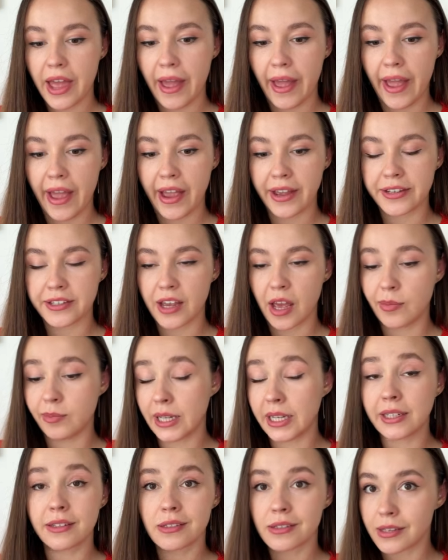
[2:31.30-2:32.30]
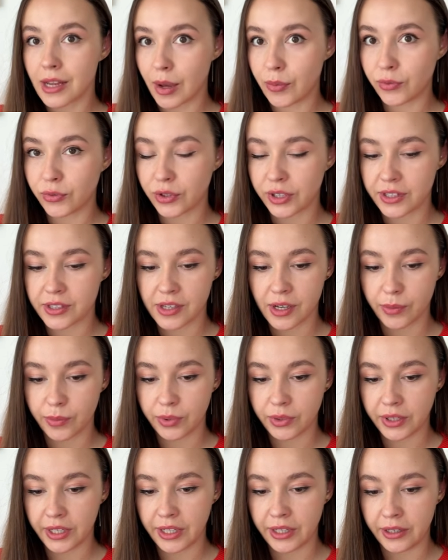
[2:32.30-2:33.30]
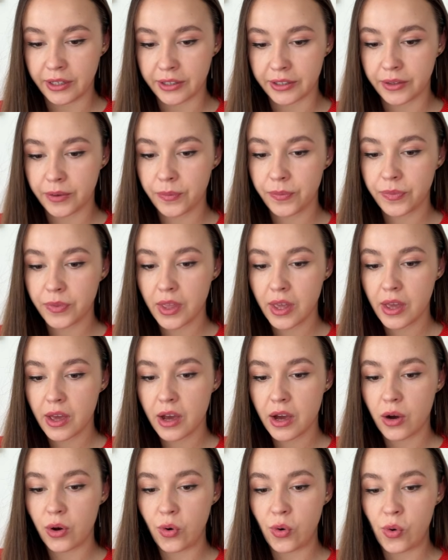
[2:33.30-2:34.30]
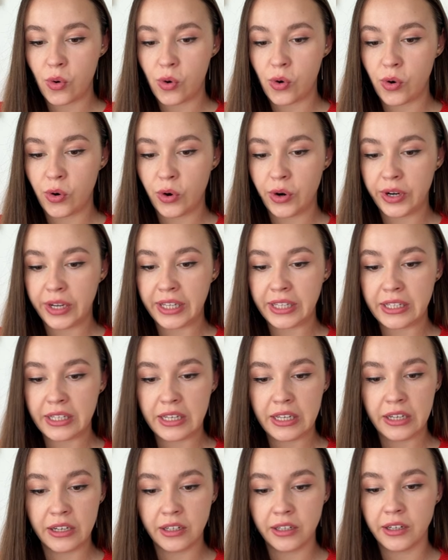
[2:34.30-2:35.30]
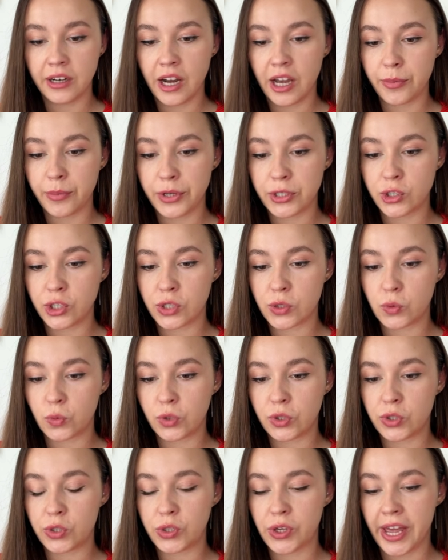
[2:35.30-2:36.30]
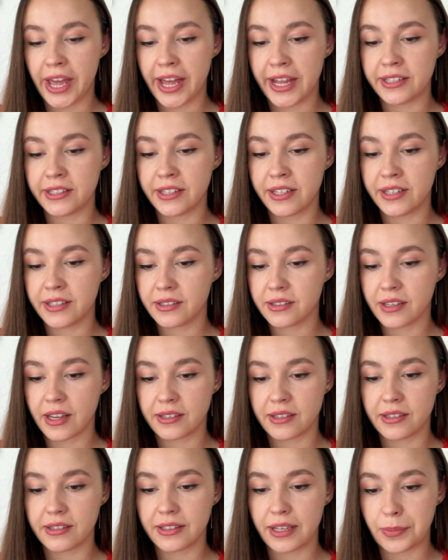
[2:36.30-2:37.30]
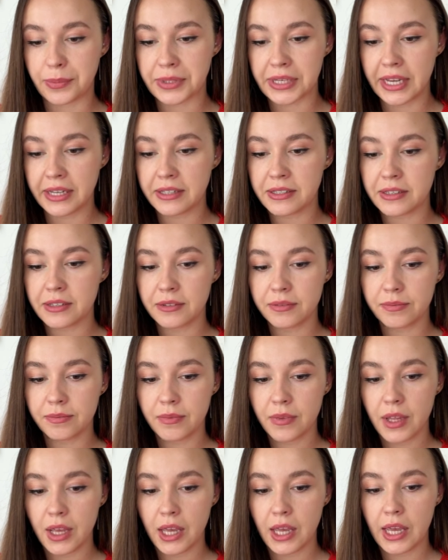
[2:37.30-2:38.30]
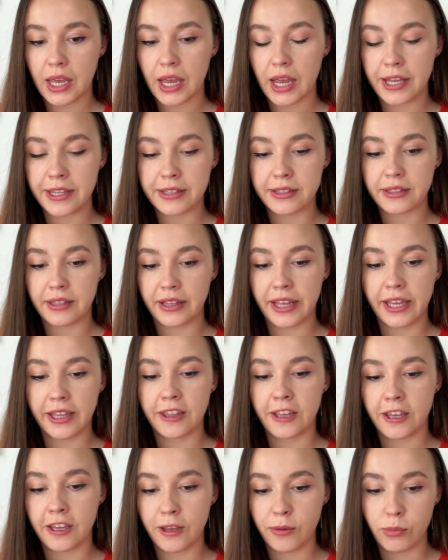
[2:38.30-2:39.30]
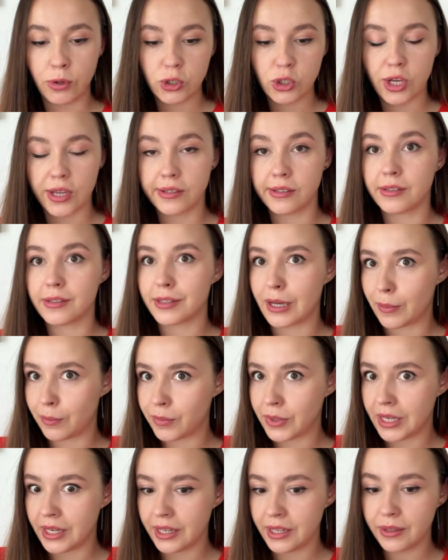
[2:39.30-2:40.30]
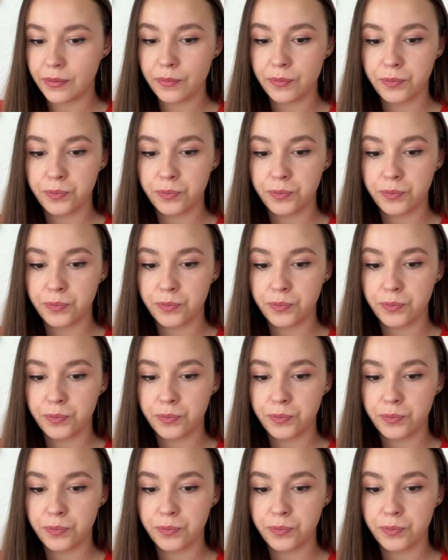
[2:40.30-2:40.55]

add a blank step, for example, here, or in here, I might just want to add this as a step text and select the image as a step media.